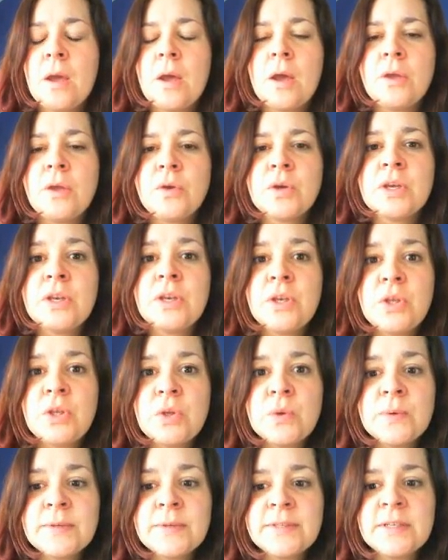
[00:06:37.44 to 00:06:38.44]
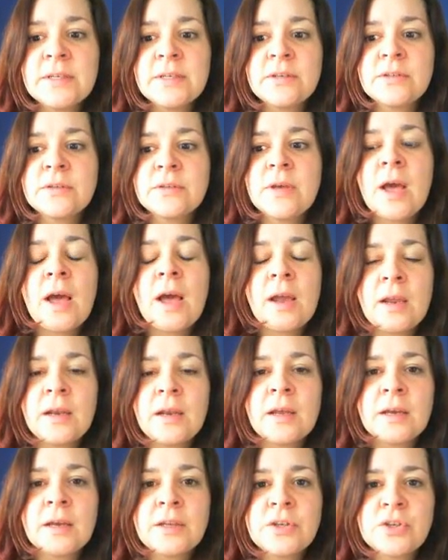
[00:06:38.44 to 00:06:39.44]
You can use it to
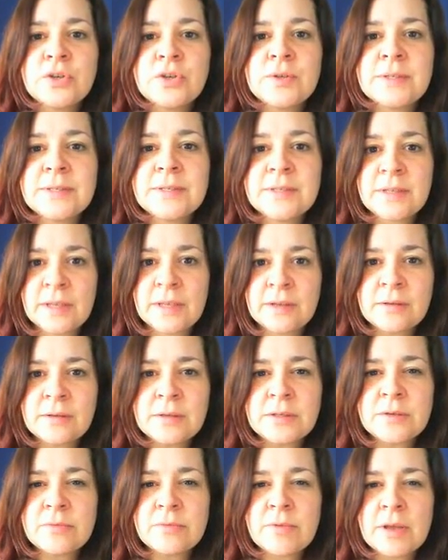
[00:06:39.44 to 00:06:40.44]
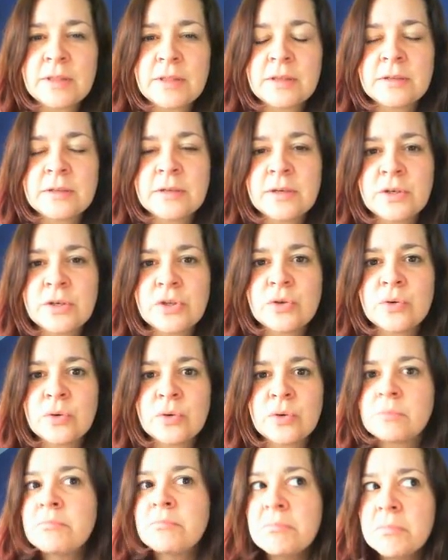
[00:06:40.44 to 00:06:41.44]
highlight your skills rather than
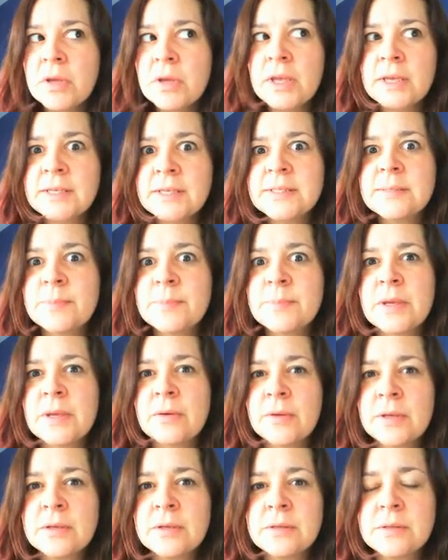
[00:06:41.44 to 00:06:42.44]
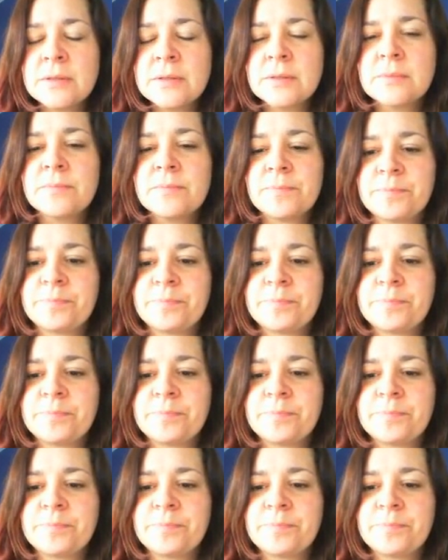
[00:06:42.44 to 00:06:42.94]
your experience.